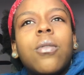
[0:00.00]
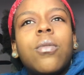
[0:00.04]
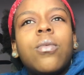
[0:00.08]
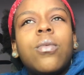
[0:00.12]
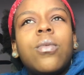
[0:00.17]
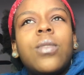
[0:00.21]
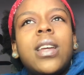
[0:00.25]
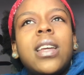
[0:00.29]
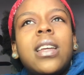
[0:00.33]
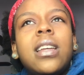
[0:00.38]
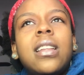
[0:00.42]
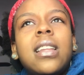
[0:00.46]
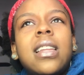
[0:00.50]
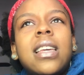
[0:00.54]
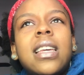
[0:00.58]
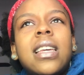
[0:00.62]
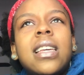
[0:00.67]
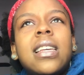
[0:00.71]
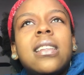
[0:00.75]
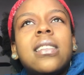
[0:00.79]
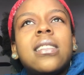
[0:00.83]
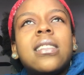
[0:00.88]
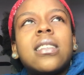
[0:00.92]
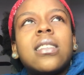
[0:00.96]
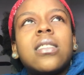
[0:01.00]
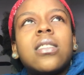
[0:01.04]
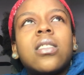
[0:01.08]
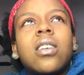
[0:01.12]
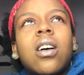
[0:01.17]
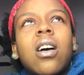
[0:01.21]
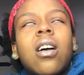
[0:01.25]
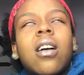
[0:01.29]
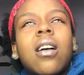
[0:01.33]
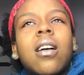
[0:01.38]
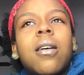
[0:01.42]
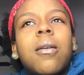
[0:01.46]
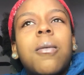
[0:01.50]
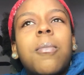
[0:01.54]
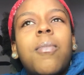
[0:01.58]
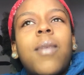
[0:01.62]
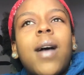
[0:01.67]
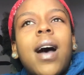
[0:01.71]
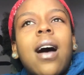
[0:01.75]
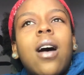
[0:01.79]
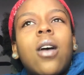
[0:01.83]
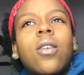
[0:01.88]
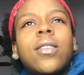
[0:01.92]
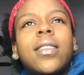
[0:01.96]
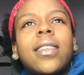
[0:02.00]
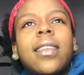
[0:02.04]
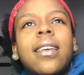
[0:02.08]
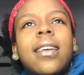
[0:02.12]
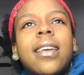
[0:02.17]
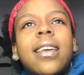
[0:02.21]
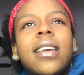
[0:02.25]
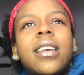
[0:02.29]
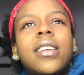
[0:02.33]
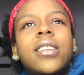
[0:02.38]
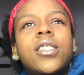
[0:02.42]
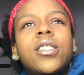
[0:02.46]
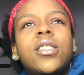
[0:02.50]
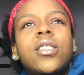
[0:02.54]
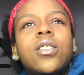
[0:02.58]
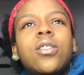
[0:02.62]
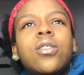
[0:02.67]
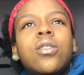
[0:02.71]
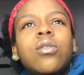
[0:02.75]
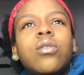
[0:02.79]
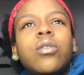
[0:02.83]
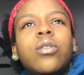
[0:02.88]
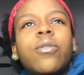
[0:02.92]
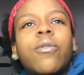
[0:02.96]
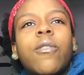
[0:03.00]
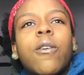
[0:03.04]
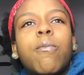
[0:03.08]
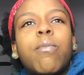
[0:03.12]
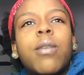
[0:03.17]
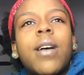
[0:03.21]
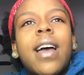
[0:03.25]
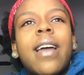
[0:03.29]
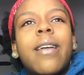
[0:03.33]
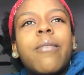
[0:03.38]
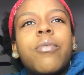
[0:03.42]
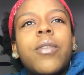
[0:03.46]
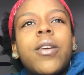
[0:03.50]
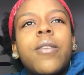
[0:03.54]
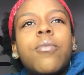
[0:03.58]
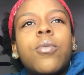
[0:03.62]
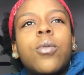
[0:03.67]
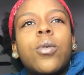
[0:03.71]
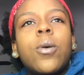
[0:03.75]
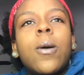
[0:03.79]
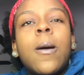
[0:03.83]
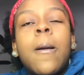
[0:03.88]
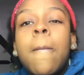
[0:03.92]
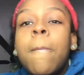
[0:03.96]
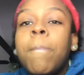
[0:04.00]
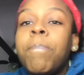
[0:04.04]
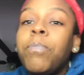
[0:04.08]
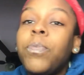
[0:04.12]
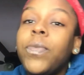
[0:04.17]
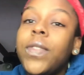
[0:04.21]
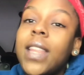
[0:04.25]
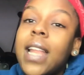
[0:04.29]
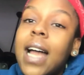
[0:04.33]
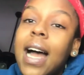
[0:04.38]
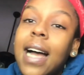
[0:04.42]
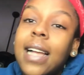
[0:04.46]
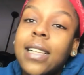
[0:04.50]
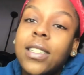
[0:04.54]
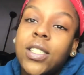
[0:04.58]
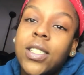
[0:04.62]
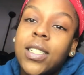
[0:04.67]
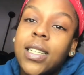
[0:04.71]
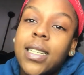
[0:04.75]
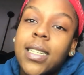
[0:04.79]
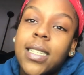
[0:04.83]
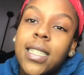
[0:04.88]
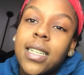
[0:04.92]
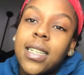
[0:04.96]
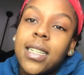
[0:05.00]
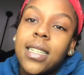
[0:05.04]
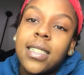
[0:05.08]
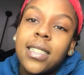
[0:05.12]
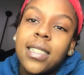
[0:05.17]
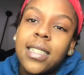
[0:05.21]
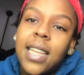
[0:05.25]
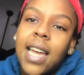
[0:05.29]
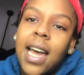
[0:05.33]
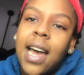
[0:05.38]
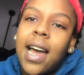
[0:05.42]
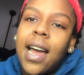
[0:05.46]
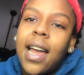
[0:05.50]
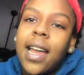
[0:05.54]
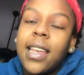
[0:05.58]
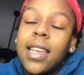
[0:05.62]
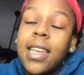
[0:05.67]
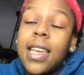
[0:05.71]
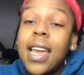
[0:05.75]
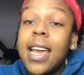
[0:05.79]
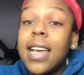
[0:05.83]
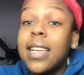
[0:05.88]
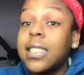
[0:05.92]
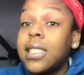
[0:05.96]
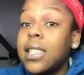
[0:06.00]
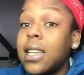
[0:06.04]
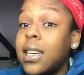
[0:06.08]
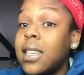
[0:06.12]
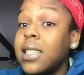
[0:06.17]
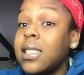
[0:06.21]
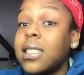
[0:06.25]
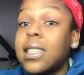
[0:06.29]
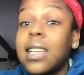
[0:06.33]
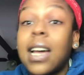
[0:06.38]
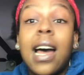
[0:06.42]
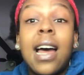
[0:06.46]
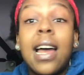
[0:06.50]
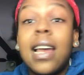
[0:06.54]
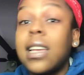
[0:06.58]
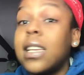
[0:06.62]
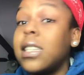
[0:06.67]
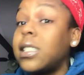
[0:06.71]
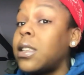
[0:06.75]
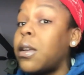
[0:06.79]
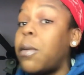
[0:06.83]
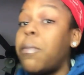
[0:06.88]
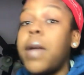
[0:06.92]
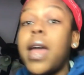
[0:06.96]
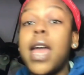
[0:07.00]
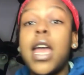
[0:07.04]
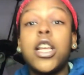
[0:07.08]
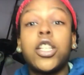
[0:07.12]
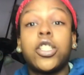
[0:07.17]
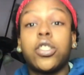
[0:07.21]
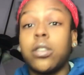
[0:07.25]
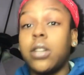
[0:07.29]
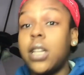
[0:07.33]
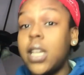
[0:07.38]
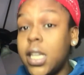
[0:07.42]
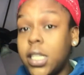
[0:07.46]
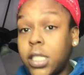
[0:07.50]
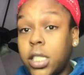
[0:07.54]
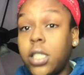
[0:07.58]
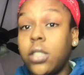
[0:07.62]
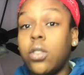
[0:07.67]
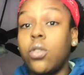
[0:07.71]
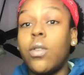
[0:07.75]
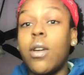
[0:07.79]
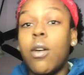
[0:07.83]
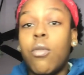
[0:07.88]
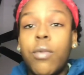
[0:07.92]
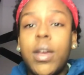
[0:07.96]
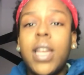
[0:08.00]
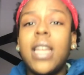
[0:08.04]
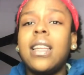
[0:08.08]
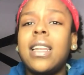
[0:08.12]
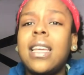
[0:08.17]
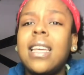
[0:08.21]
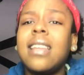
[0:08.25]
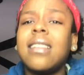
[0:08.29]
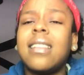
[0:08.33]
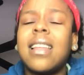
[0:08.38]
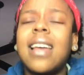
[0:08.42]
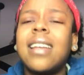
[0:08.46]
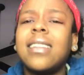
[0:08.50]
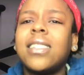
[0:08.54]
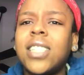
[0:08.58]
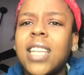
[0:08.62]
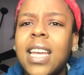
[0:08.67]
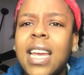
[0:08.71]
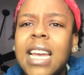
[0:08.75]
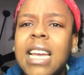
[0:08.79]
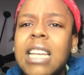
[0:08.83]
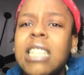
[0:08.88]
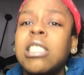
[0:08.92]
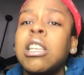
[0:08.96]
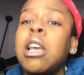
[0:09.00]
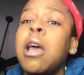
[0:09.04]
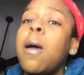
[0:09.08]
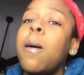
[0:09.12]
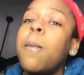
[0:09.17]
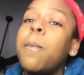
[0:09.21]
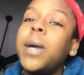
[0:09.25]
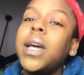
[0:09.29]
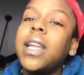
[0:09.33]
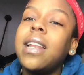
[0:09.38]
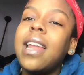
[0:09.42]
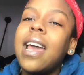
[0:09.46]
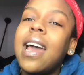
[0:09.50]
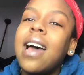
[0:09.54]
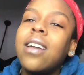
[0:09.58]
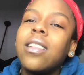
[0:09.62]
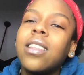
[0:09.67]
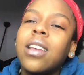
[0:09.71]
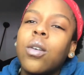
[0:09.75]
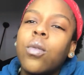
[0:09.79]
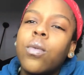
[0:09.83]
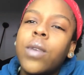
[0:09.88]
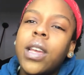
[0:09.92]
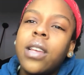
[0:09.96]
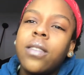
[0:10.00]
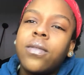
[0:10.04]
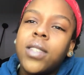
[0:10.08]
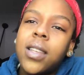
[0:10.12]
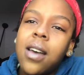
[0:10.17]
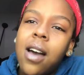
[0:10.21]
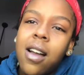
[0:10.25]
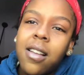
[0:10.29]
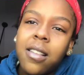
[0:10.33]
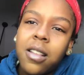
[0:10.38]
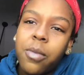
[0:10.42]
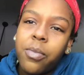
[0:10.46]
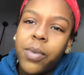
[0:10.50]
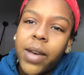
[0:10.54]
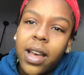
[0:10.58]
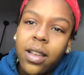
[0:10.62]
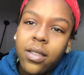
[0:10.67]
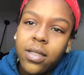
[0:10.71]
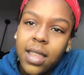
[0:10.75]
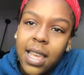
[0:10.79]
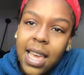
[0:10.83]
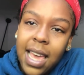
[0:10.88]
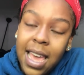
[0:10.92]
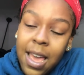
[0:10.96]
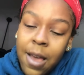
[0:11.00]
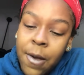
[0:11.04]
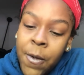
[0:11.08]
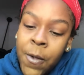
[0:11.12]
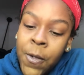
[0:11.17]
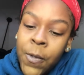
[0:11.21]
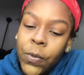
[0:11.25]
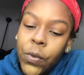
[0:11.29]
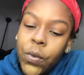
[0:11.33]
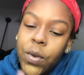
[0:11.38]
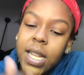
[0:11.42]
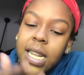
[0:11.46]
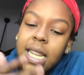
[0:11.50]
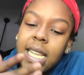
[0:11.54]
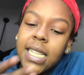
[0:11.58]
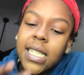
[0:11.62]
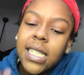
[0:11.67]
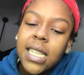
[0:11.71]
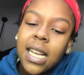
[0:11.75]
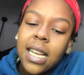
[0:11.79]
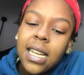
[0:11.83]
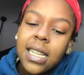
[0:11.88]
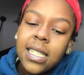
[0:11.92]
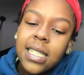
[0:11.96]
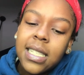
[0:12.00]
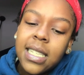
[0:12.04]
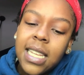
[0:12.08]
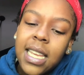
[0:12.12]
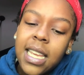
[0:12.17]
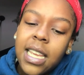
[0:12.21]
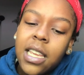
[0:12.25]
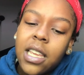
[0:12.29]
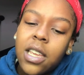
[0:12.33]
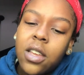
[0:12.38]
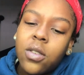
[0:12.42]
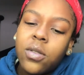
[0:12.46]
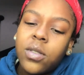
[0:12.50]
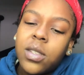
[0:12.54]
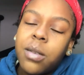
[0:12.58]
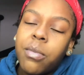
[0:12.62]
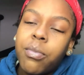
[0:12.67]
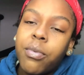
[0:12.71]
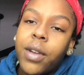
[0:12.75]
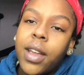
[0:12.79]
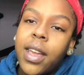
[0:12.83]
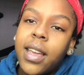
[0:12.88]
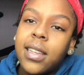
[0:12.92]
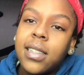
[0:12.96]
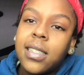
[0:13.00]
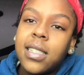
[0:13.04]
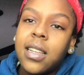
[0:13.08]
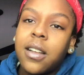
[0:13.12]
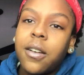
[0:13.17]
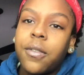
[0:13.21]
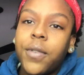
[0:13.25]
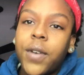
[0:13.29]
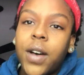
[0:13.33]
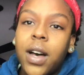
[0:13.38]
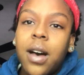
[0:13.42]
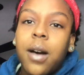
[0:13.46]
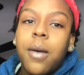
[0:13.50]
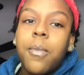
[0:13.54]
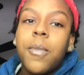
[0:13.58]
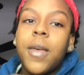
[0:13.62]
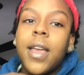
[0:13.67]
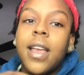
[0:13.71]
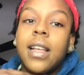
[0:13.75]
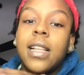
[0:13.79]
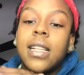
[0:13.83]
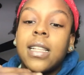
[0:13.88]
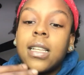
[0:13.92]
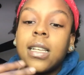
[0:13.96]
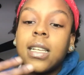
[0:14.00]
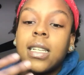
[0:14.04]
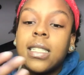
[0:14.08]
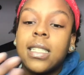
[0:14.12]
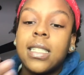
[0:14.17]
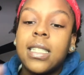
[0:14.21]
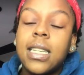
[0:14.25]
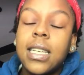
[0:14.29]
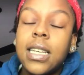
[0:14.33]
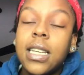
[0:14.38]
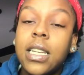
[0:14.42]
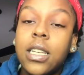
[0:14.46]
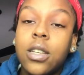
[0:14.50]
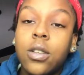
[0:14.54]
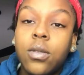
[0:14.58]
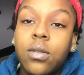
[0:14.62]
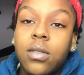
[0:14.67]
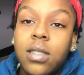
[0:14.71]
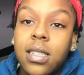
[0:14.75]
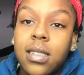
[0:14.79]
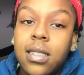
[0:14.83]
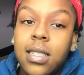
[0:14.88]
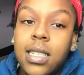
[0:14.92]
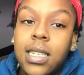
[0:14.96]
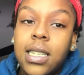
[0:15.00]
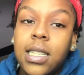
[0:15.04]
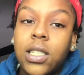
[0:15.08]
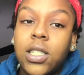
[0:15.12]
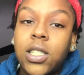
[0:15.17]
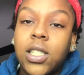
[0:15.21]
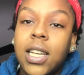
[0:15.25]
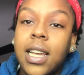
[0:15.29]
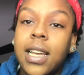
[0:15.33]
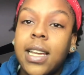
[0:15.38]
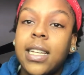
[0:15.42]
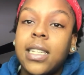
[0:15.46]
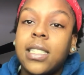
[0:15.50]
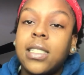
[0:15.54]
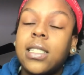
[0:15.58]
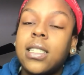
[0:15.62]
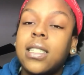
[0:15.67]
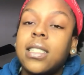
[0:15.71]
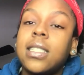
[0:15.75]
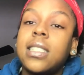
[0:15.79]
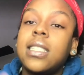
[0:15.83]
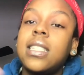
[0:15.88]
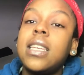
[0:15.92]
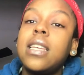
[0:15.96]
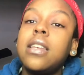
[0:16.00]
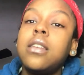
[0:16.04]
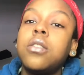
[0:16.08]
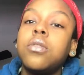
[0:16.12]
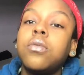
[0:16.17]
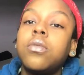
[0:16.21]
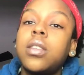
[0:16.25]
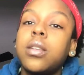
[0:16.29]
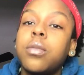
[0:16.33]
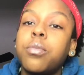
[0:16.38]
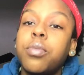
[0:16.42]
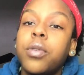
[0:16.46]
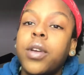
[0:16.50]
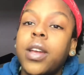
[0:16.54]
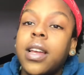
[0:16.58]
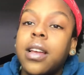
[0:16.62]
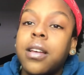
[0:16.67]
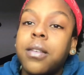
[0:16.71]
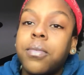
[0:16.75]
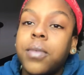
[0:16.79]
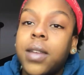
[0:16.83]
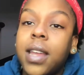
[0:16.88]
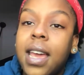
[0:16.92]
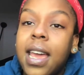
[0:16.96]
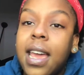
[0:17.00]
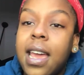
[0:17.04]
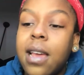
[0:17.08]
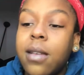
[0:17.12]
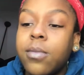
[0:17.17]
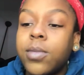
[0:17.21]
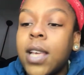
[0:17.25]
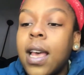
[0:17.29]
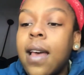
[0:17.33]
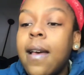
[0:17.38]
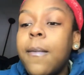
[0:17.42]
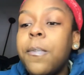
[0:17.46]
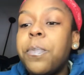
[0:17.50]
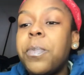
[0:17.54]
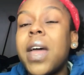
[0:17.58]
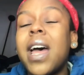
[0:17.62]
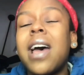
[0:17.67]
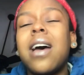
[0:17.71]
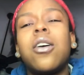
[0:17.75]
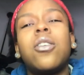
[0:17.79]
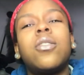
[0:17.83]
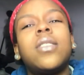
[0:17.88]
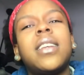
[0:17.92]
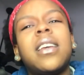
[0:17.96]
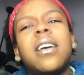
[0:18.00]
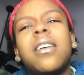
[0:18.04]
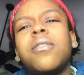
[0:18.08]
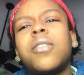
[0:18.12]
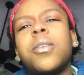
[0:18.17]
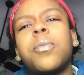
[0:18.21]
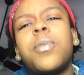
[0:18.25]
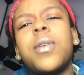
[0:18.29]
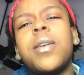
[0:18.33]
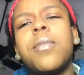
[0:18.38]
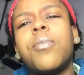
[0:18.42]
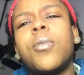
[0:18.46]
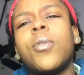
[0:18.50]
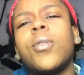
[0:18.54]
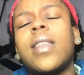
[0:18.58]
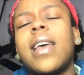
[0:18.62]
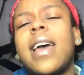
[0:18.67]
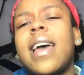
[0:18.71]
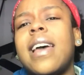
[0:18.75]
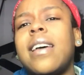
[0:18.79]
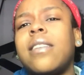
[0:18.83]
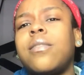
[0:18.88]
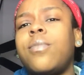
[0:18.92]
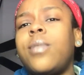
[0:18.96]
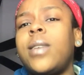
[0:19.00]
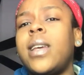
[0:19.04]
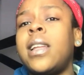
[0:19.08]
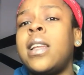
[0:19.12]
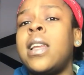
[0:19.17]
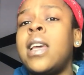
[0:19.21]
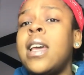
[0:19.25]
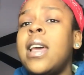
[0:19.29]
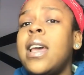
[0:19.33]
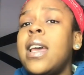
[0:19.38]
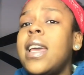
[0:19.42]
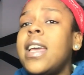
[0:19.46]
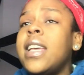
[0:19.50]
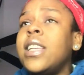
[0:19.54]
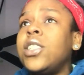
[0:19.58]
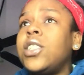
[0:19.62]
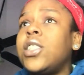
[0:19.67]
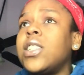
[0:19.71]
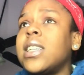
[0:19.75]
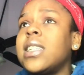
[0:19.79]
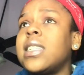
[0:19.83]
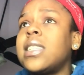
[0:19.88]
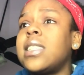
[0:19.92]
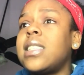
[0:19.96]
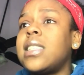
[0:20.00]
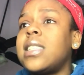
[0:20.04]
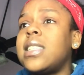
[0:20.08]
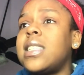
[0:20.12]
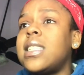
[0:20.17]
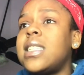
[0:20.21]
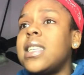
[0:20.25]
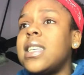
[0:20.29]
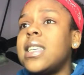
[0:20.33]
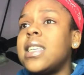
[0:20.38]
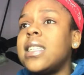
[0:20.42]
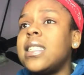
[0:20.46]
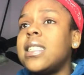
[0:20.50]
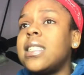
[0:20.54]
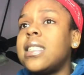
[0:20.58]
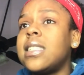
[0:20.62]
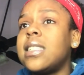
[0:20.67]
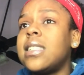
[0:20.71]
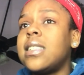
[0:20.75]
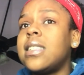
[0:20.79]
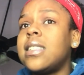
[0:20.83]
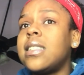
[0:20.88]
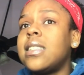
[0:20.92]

We need to talk about the issues for black people, not just us dying. Yes, us dying is a major issue and we need that change. But now that we've talked about that, we need to continue to bring stuff up and continue to seek change, continue to bring up names, not only of the people that have been injustice